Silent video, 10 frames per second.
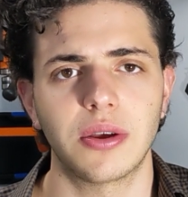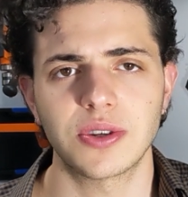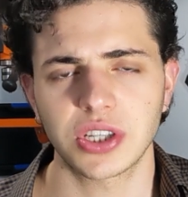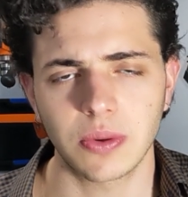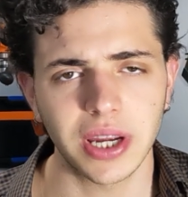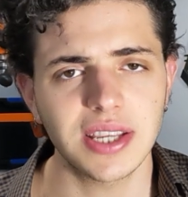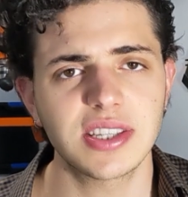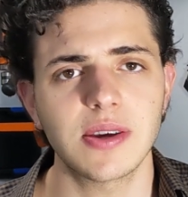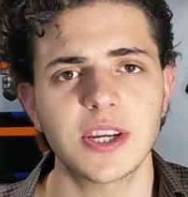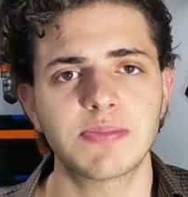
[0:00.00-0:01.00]
There is a great
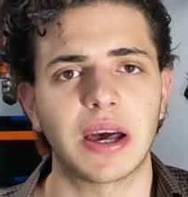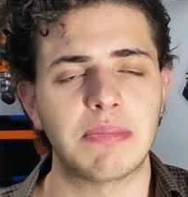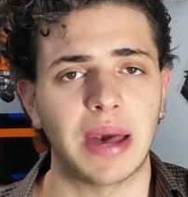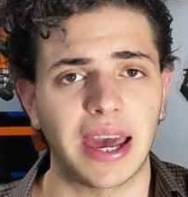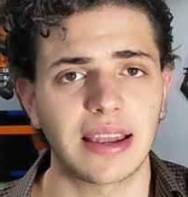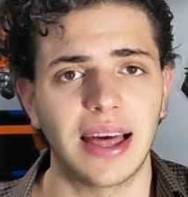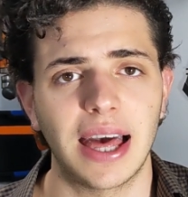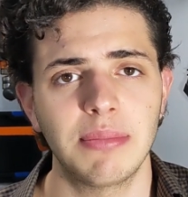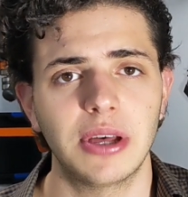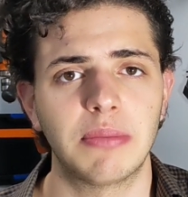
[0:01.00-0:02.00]
series by
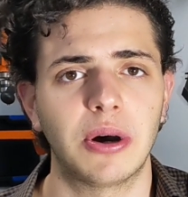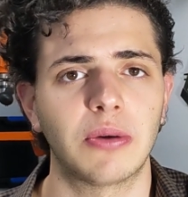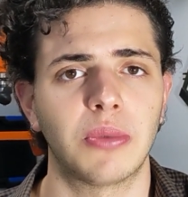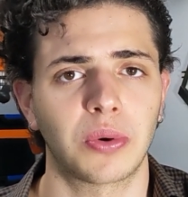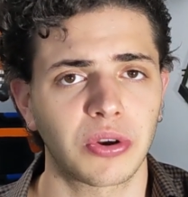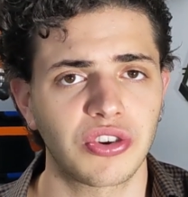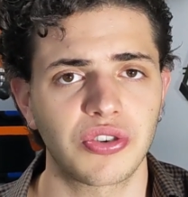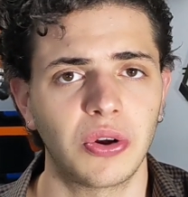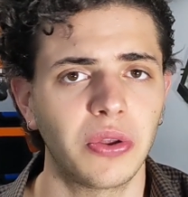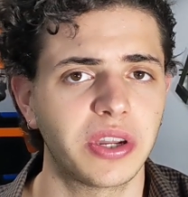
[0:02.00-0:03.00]
MATLAB about motor
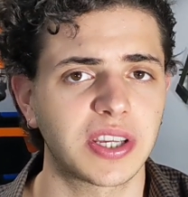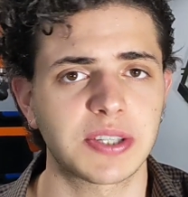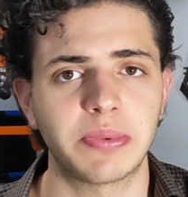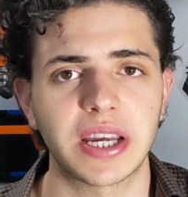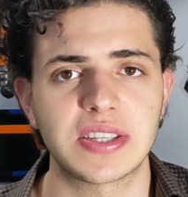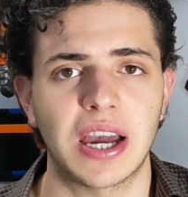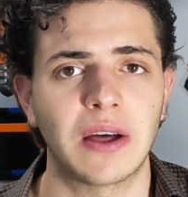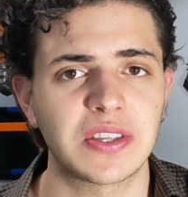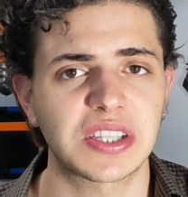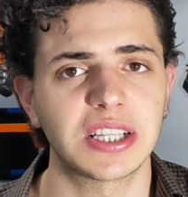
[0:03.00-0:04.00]
control that explains
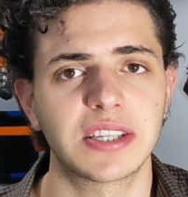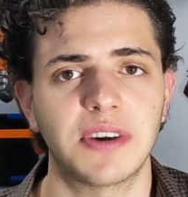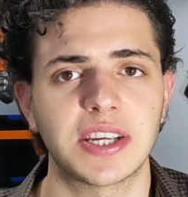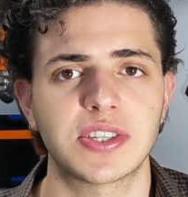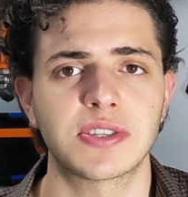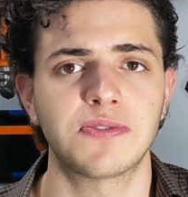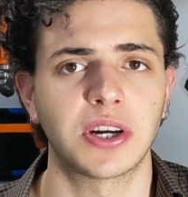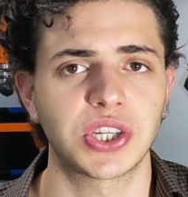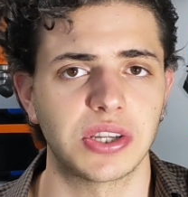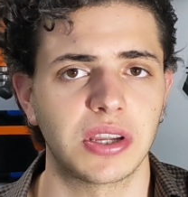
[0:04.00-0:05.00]
how these little devices
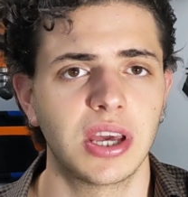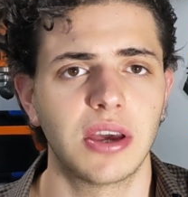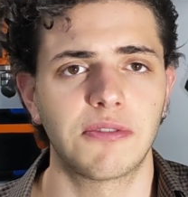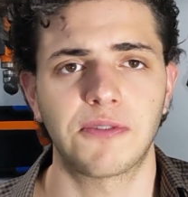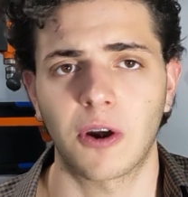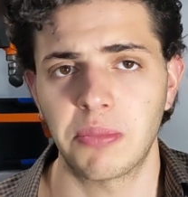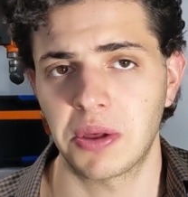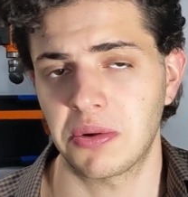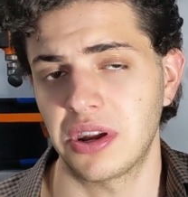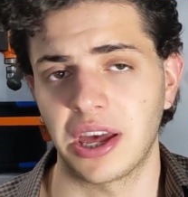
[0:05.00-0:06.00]
function, far
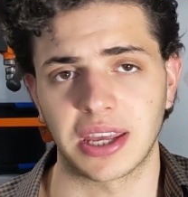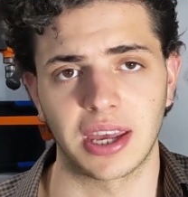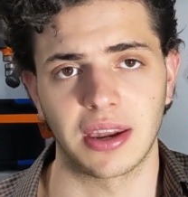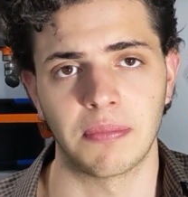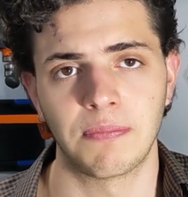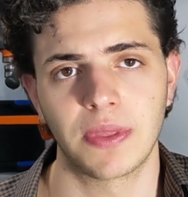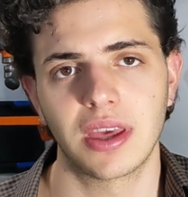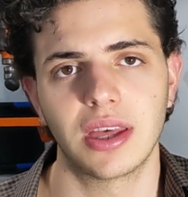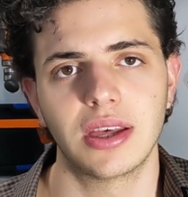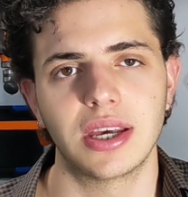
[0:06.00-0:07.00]
better than I can.
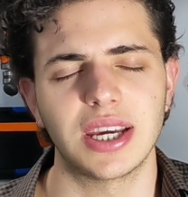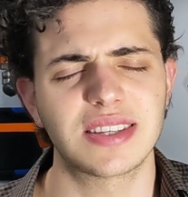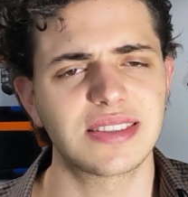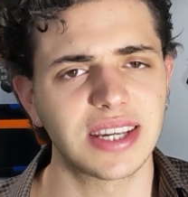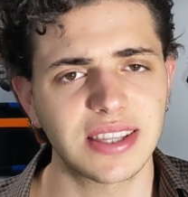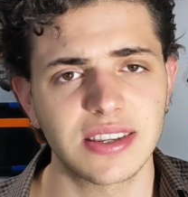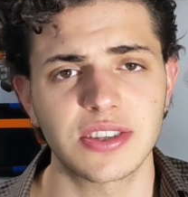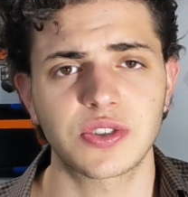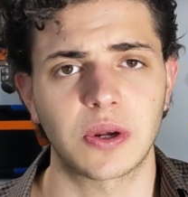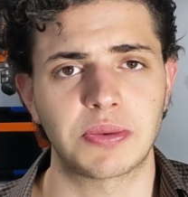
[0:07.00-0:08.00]
It's linked in the
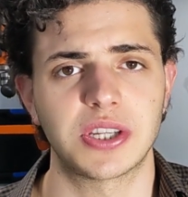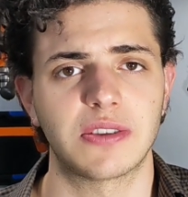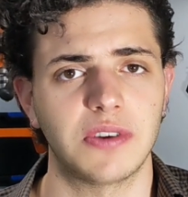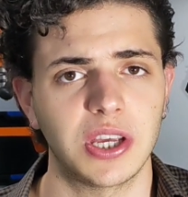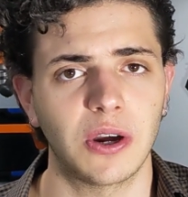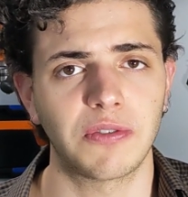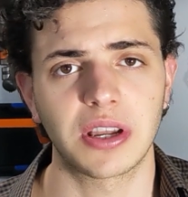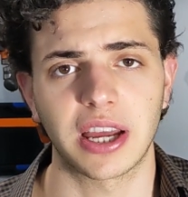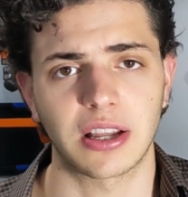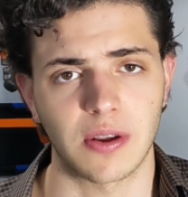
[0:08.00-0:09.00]
description of the video if
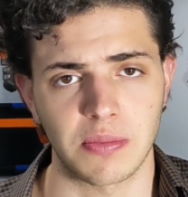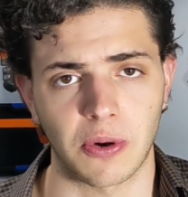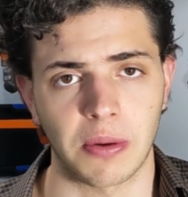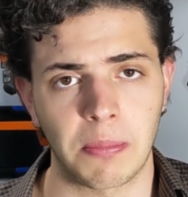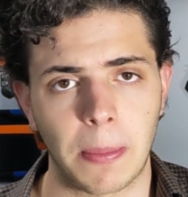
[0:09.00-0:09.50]
you'd like to learn more.